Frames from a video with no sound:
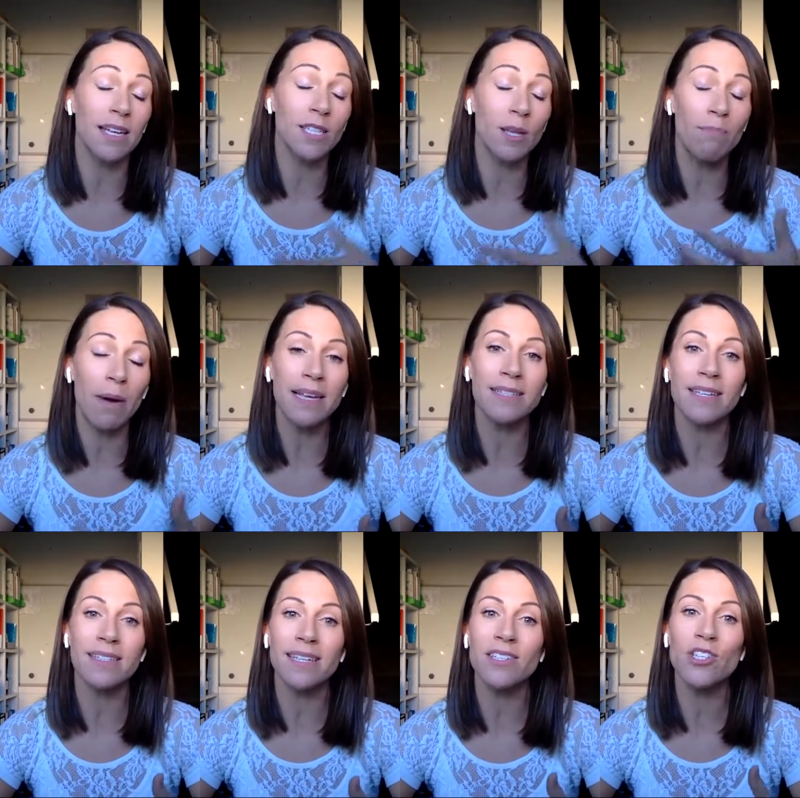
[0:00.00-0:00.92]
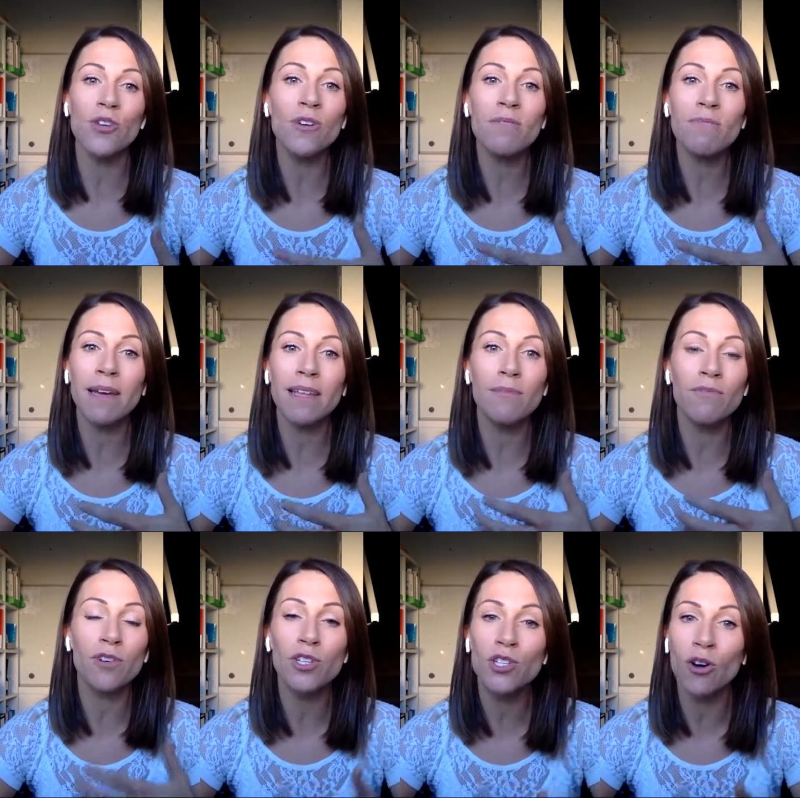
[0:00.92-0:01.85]
as a basis is you can make
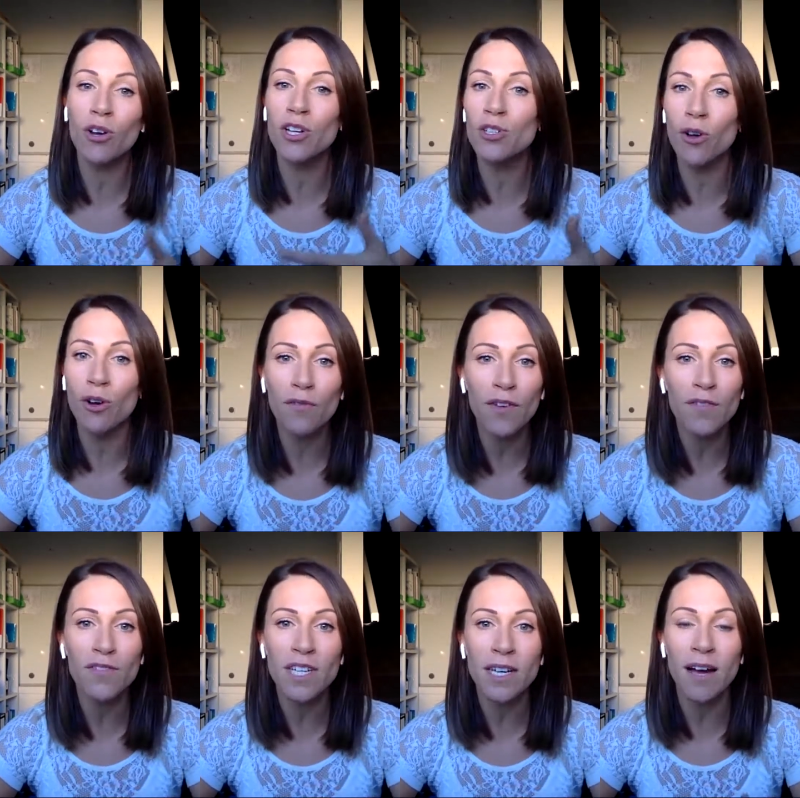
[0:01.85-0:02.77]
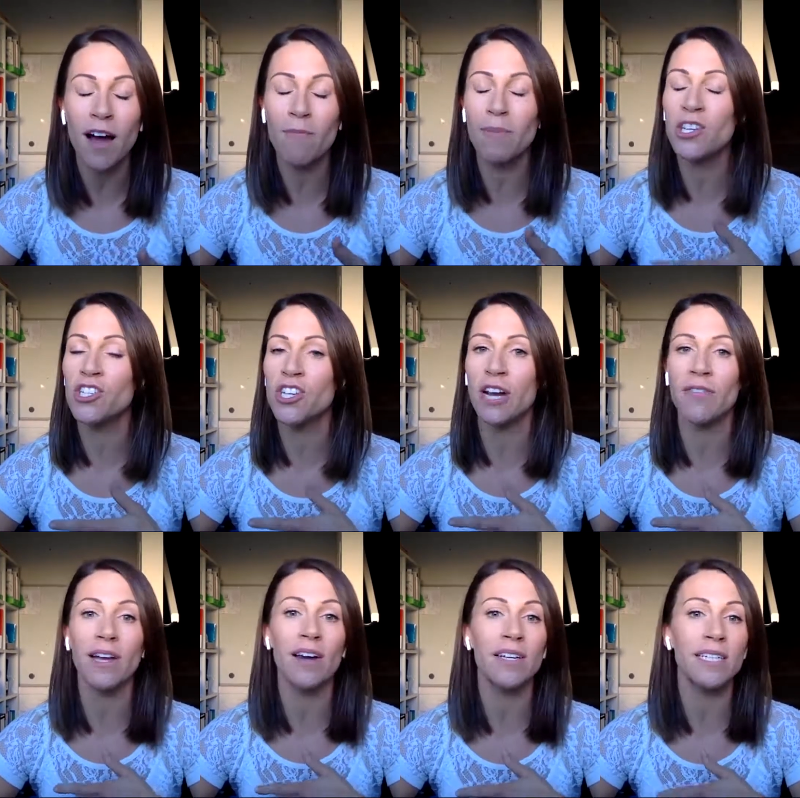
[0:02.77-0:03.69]
them for $1.50. I've been
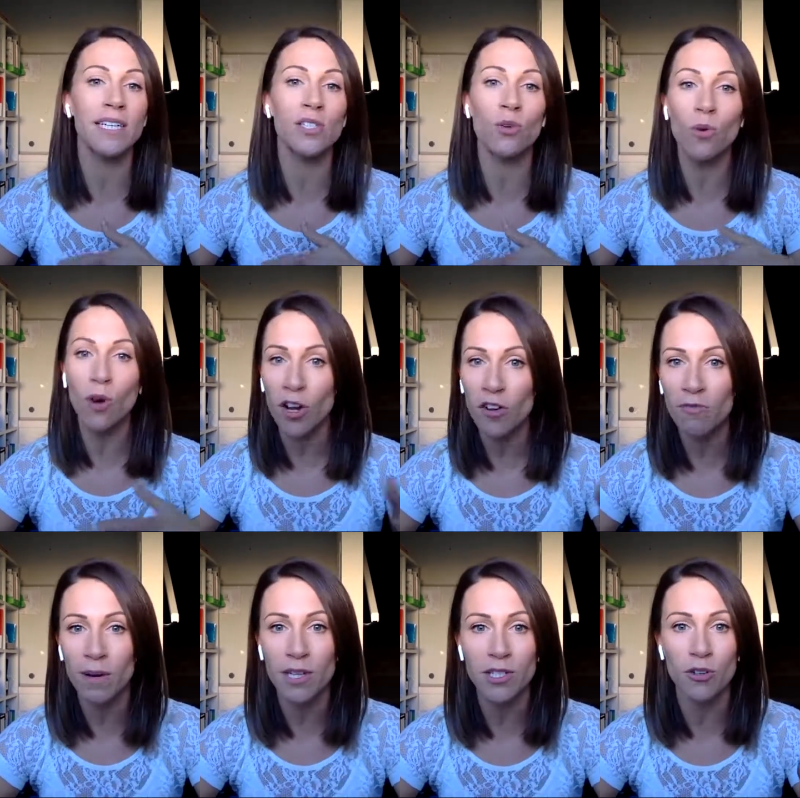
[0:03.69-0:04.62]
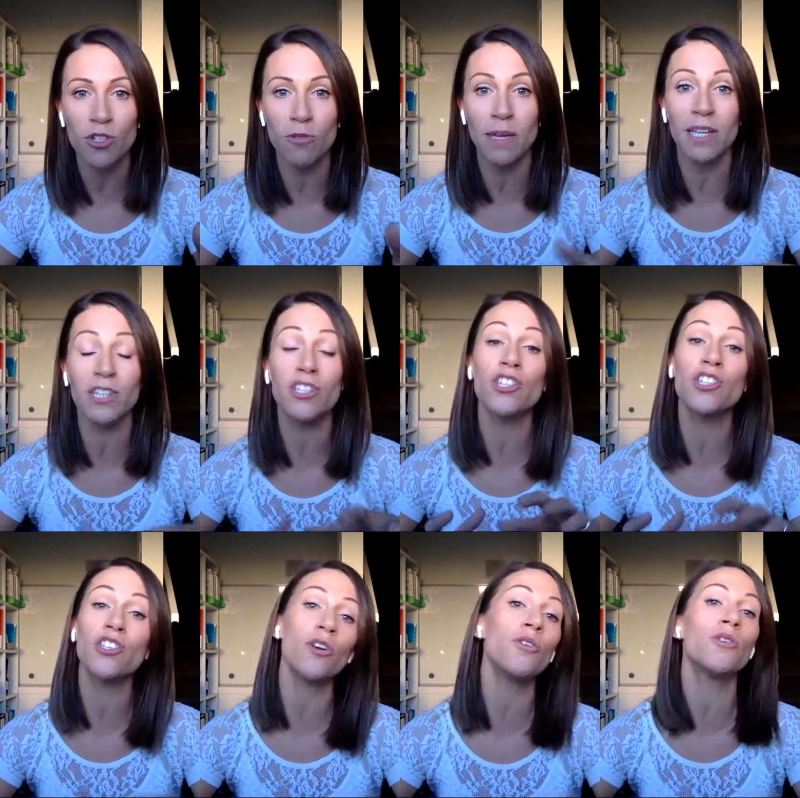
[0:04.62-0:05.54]
sharing ideas all over my social media to
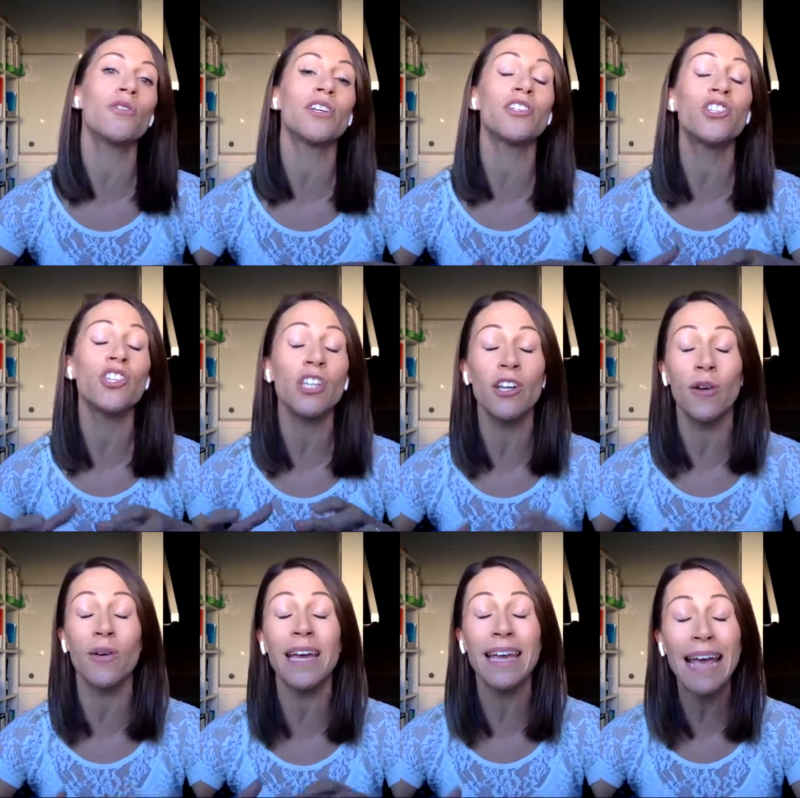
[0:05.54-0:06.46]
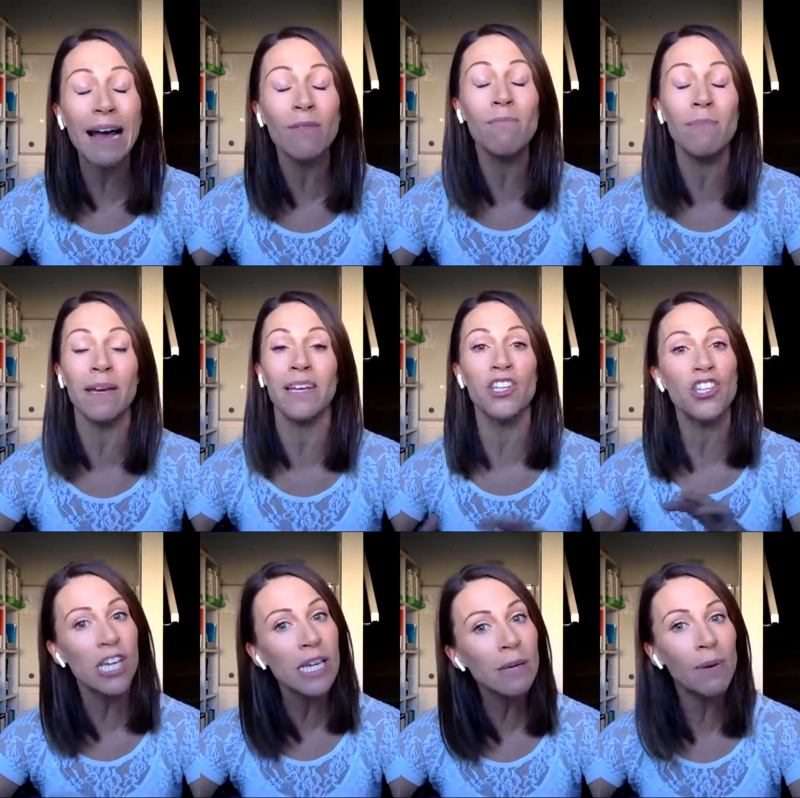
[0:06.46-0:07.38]
show you that, it can be
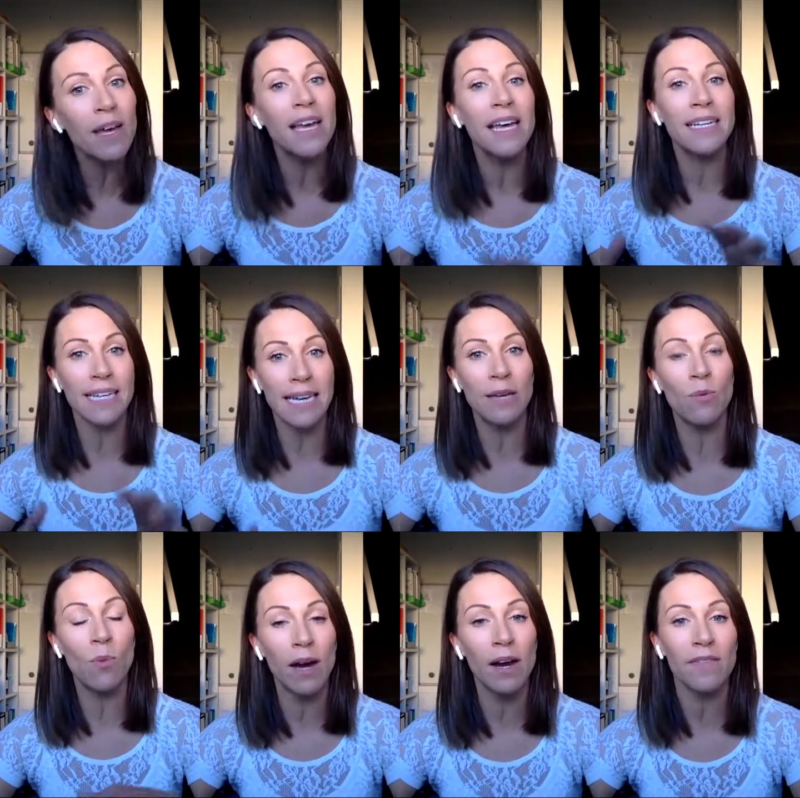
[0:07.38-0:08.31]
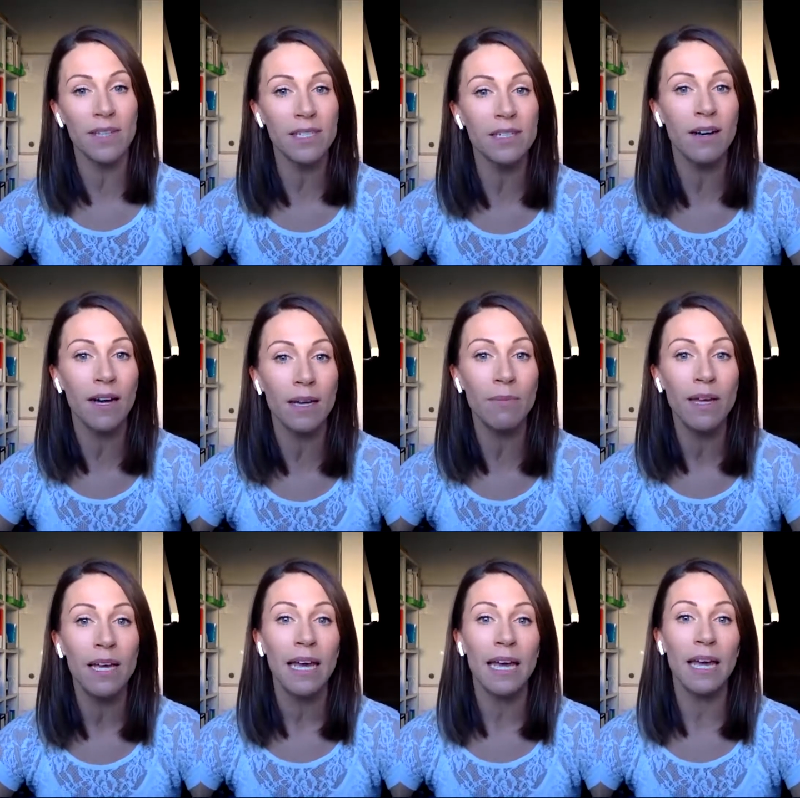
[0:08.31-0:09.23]
cheap to eat well at this
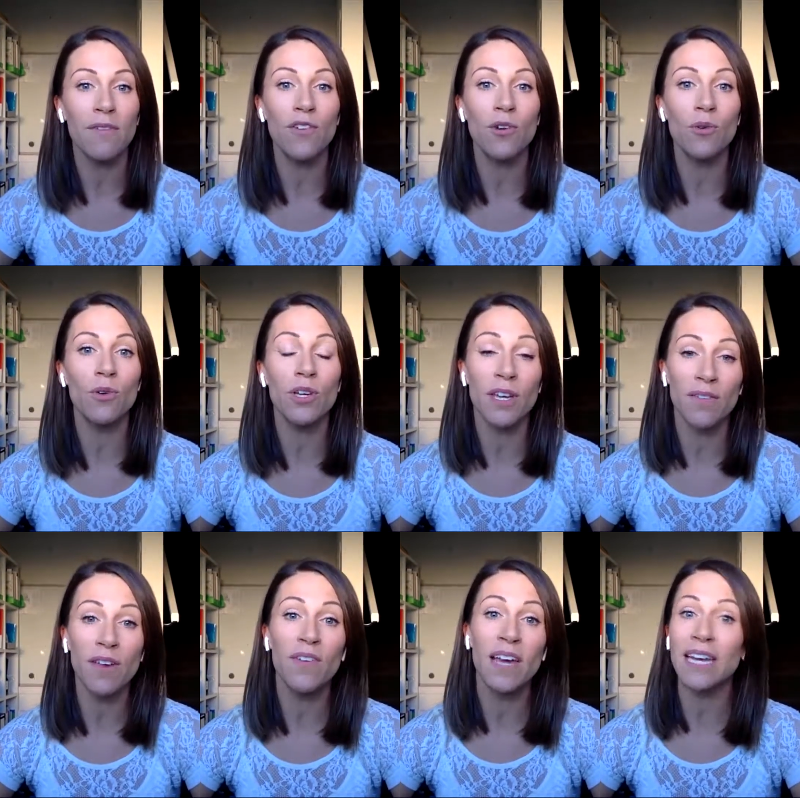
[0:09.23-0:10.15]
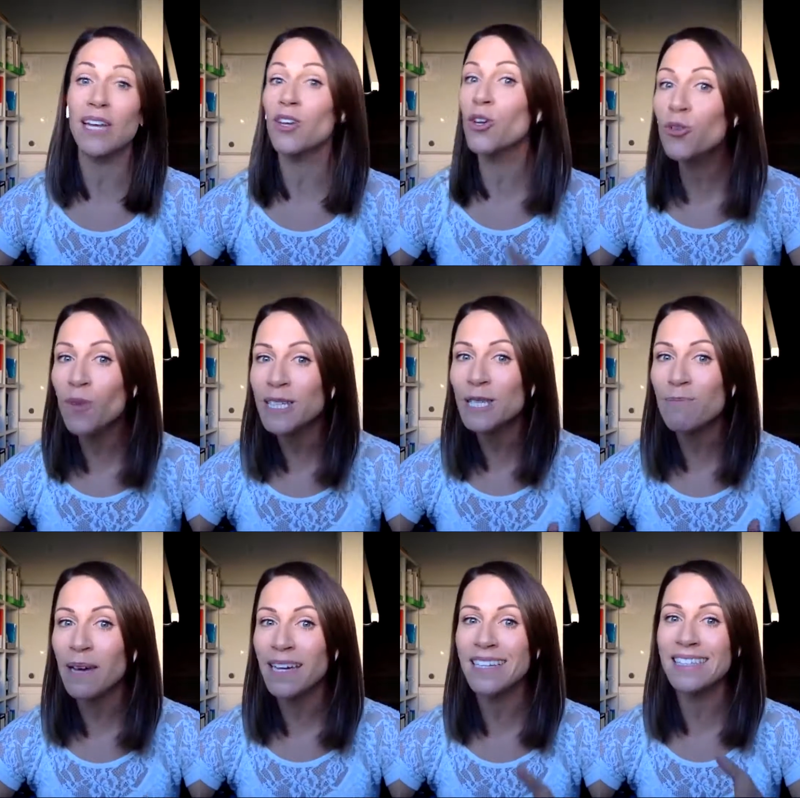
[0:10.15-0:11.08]
time if you're getting good
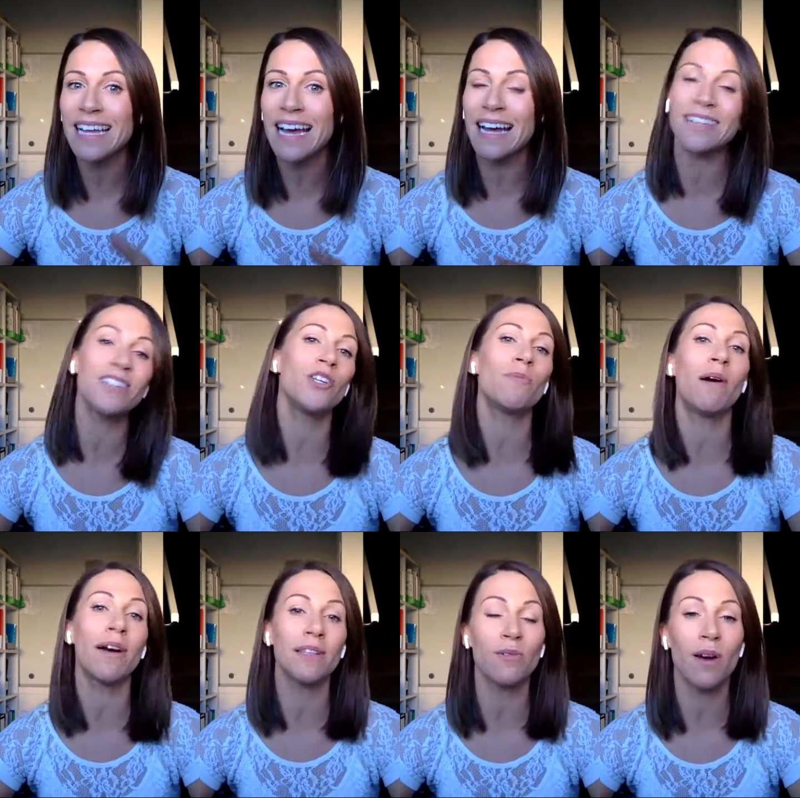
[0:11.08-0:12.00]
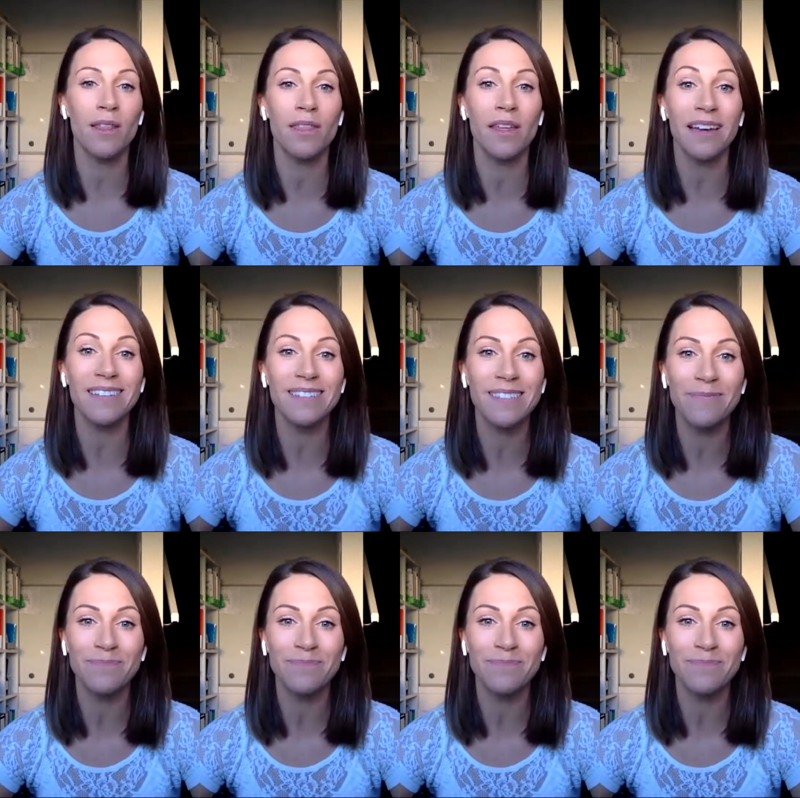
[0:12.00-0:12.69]
recipes and you're buying the right thing.